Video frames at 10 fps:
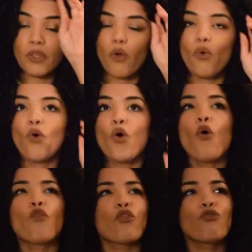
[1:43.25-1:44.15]

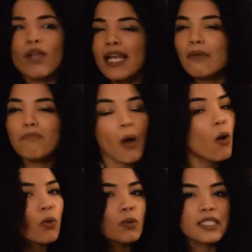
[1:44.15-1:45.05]
or for really
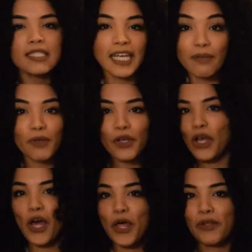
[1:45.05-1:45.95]
bold statement
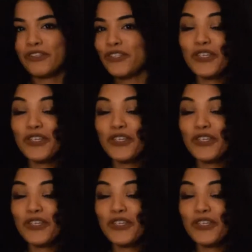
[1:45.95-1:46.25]
curls,